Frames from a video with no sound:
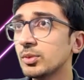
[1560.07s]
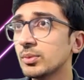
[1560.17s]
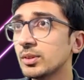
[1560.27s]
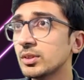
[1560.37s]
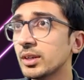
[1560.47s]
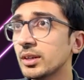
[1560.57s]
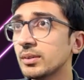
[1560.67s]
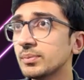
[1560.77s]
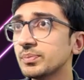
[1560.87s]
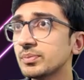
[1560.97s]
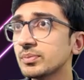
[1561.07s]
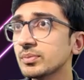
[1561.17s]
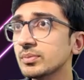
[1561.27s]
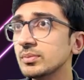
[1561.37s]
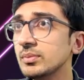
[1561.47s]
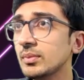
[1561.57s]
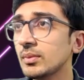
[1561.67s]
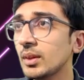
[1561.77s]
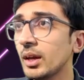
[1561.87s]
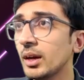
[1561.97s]
So 1 second.
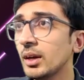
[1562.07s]
Yeah,